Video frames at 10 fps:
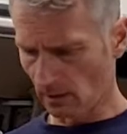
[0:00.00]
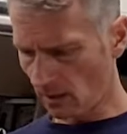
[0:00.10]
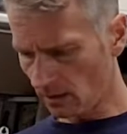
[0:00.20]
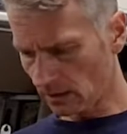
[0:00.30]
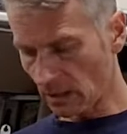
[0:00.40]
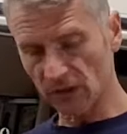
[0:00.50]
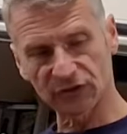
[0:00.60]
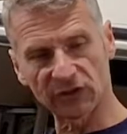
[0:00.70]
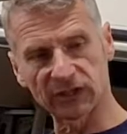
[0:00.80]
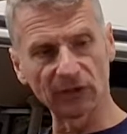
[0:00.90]
our glass
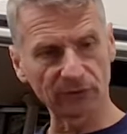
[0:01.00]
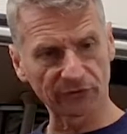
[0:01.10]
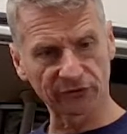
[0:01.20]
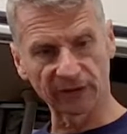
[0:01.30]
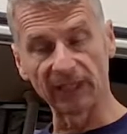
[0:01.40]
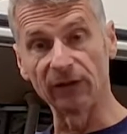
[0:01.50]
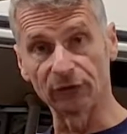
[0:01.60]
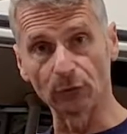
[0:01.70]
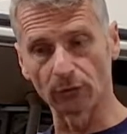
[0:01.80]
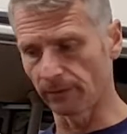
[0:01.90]
is loose in the
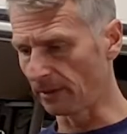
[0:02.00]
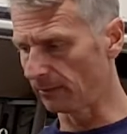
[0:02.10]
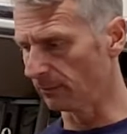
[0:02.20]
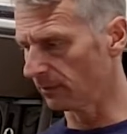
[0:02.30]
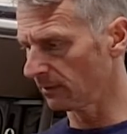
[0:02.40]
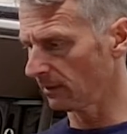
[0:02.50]
door at the moment.